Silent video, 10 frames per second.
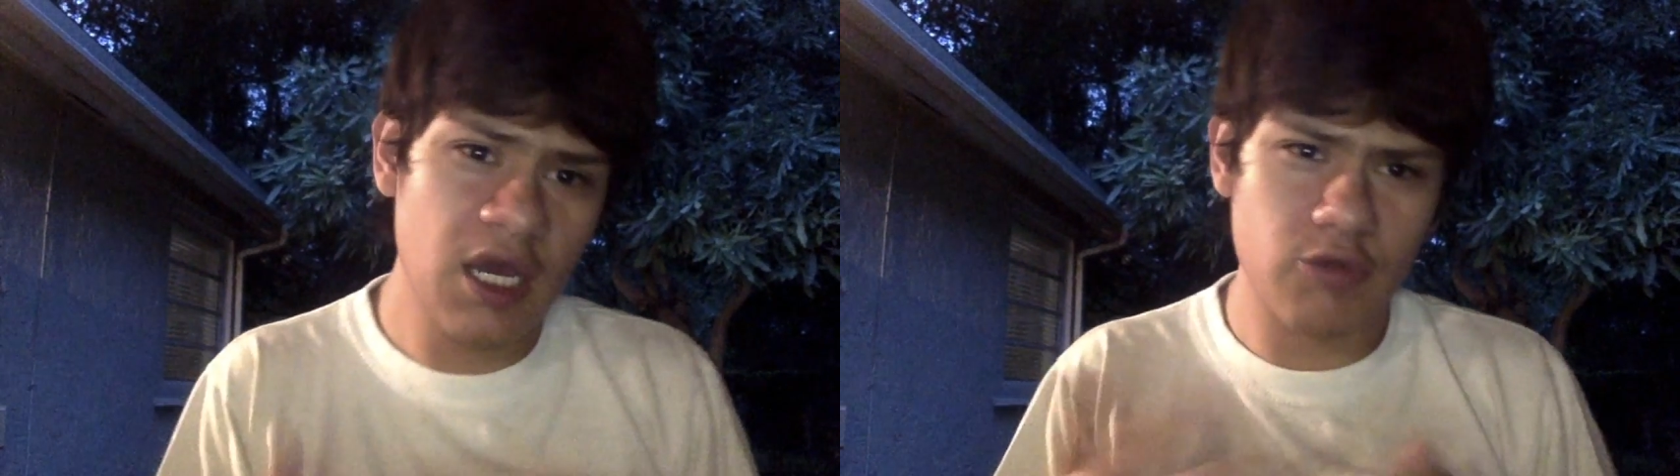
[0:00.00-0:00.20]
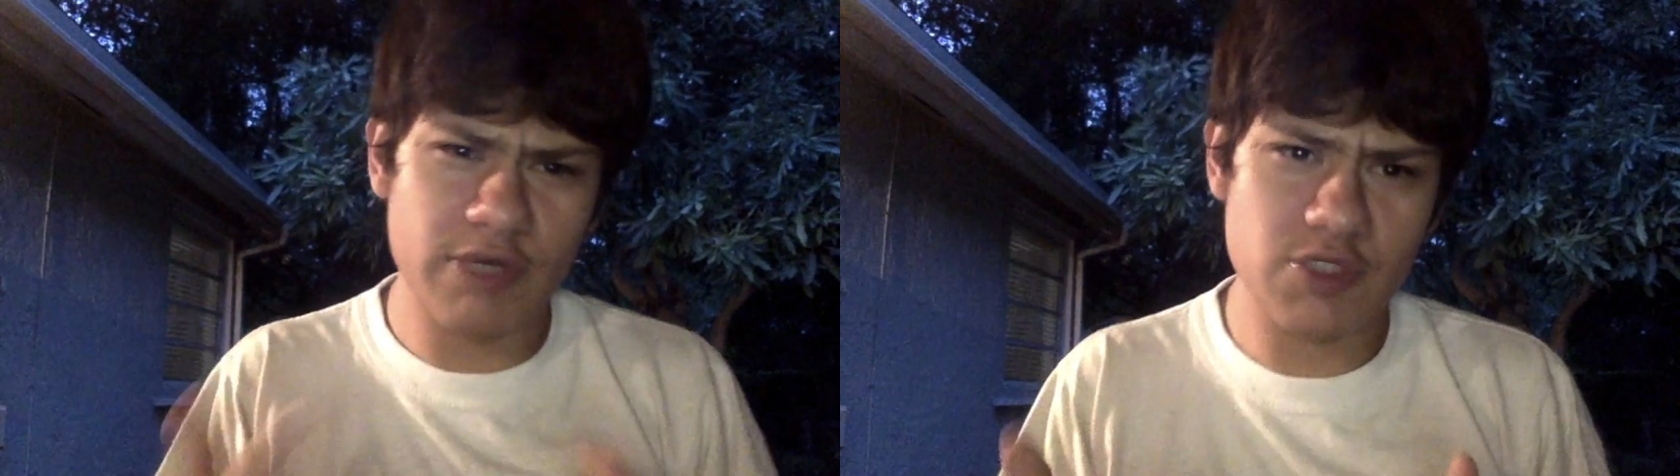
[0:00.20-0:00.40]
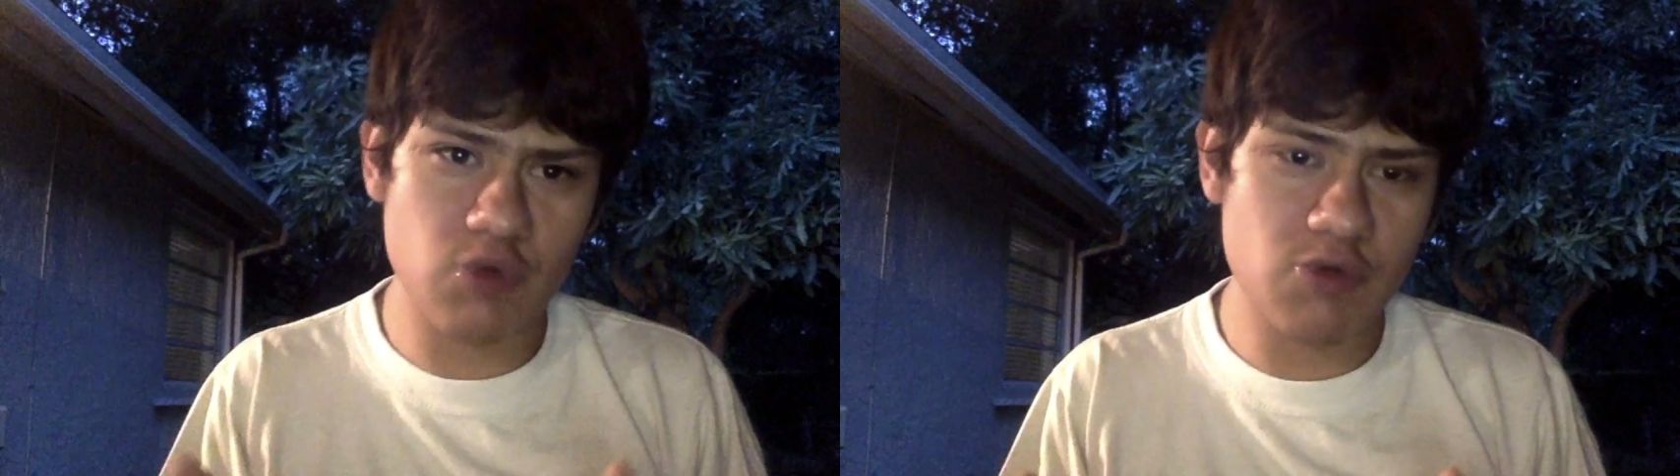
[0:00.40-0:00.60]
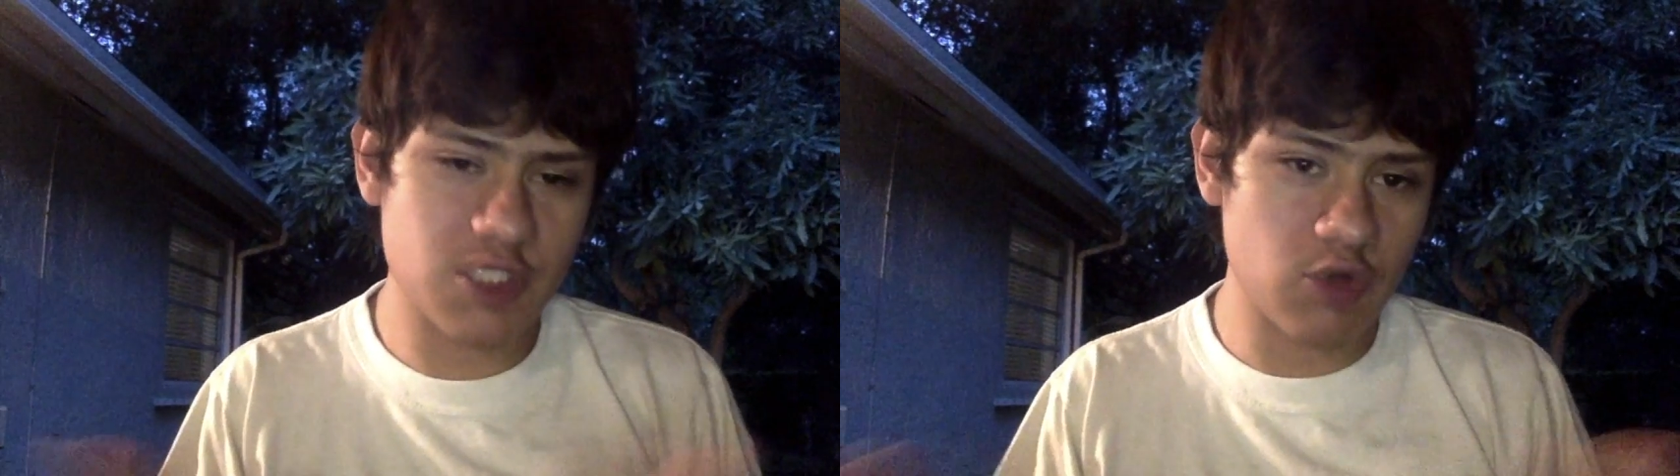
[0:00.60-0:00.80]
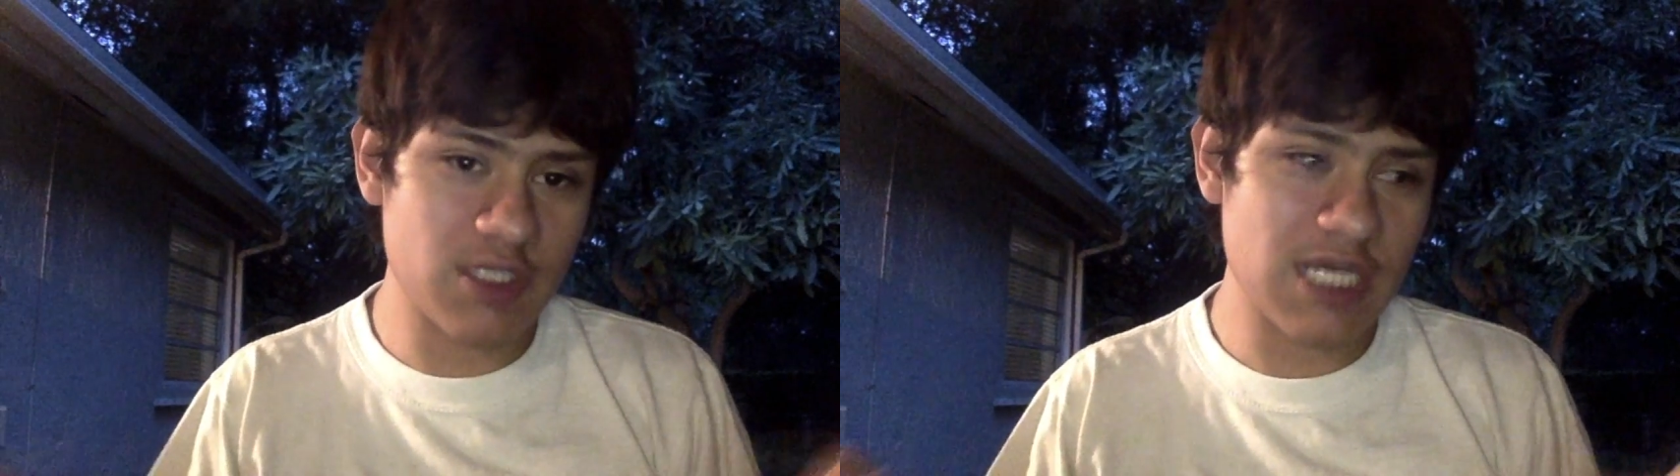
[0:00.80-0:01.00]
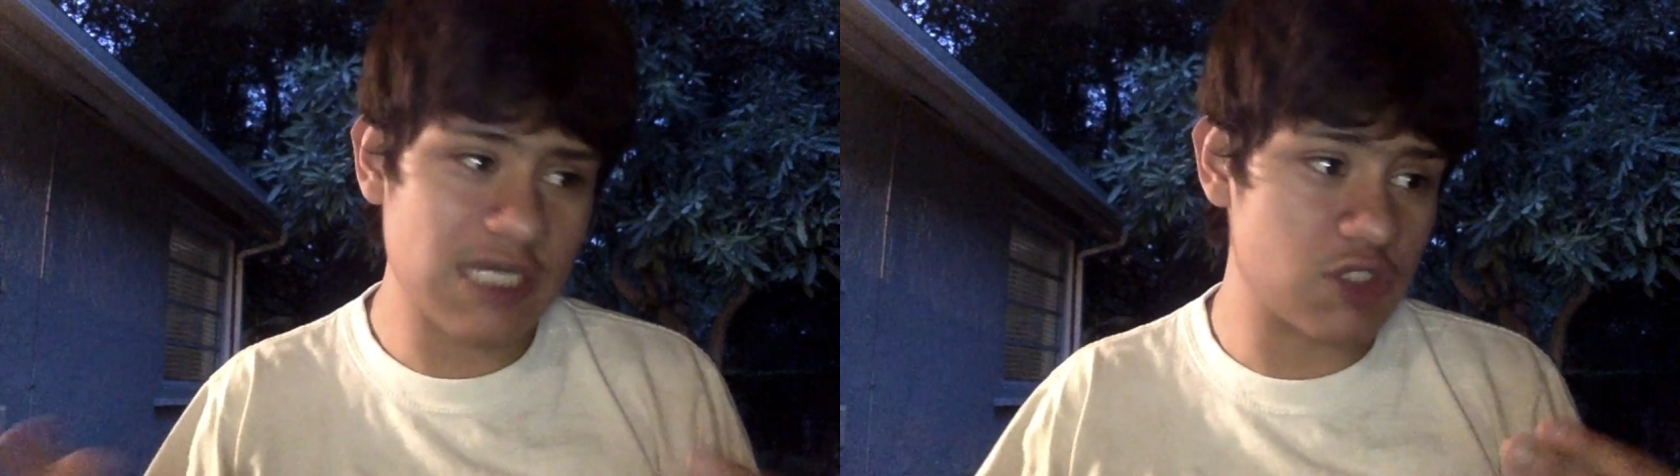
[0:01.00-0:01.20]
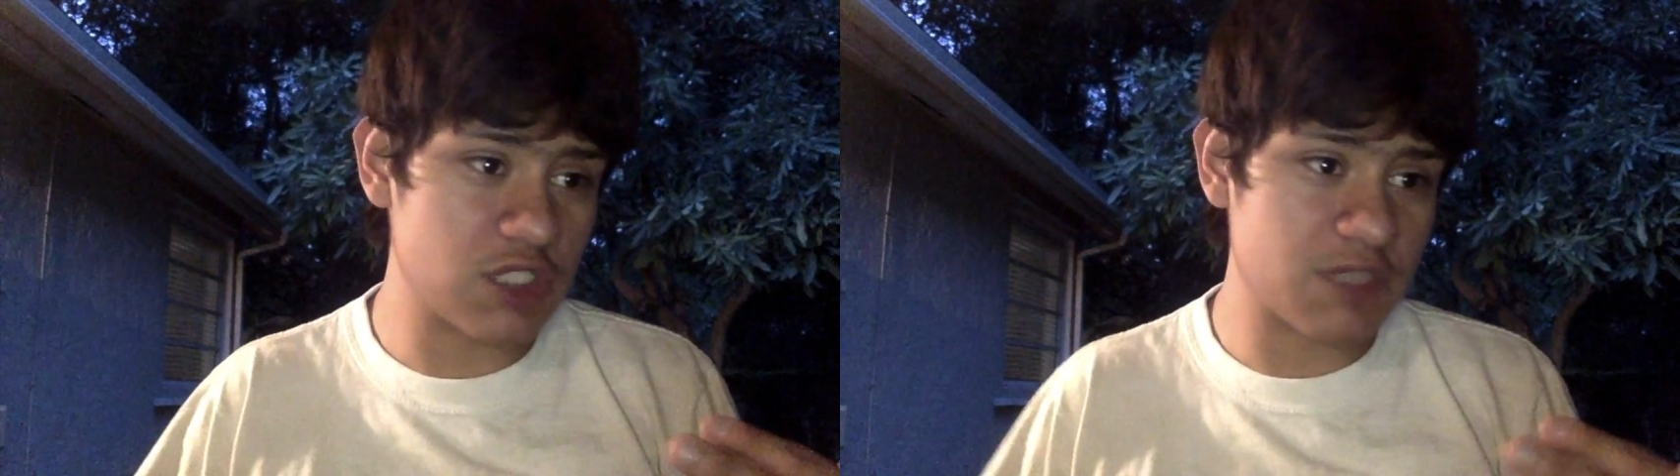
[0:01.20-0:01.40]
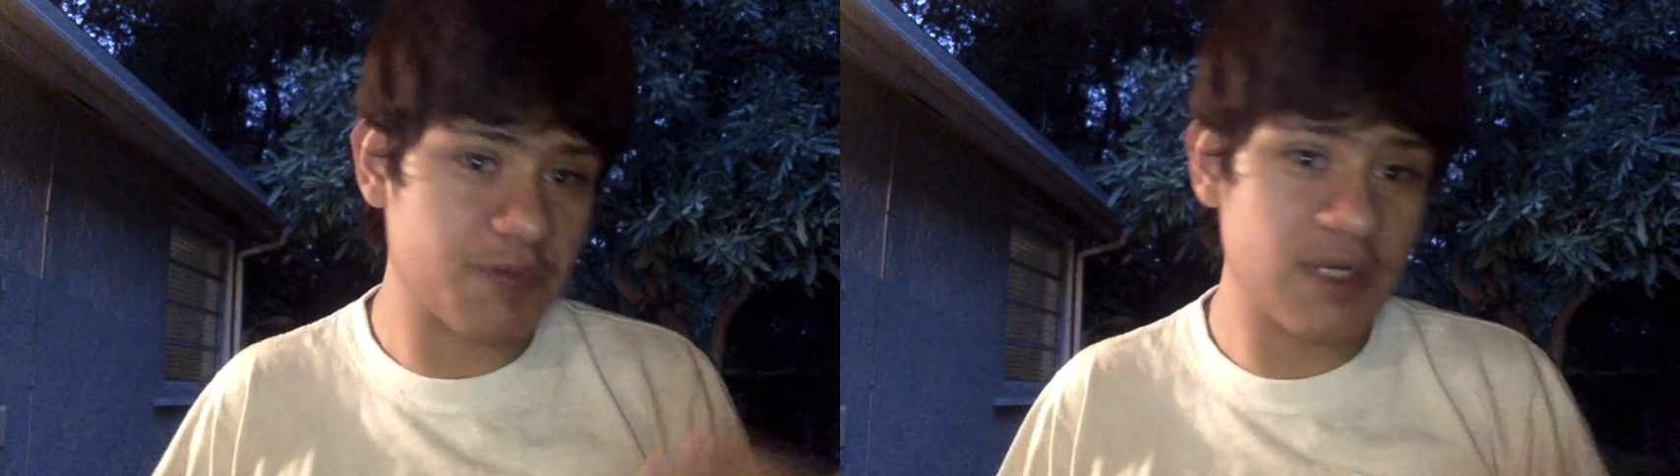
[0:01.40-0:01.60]
There is one with soy sauce, which
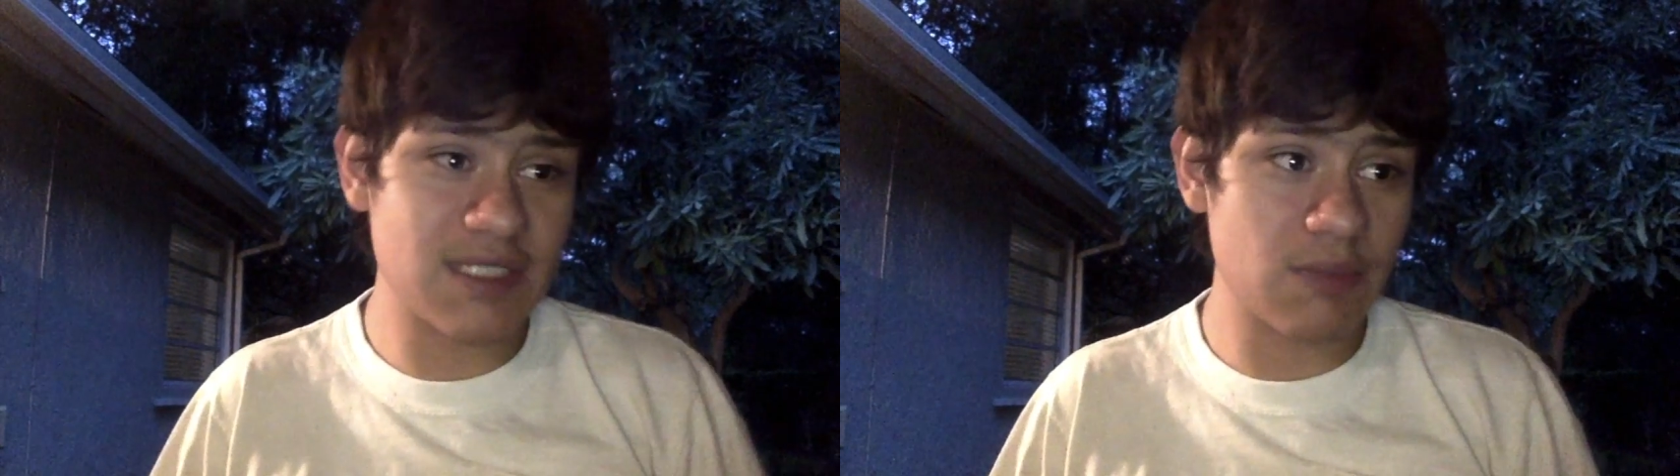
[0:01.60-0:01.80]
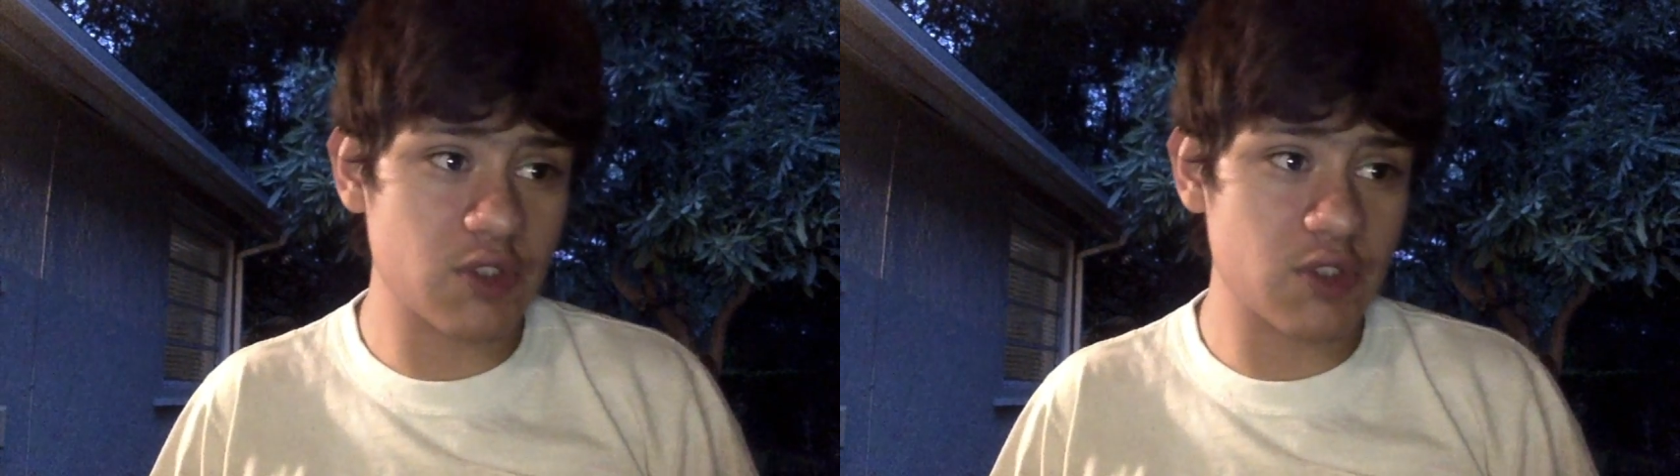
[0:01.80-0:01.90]
is pretty similar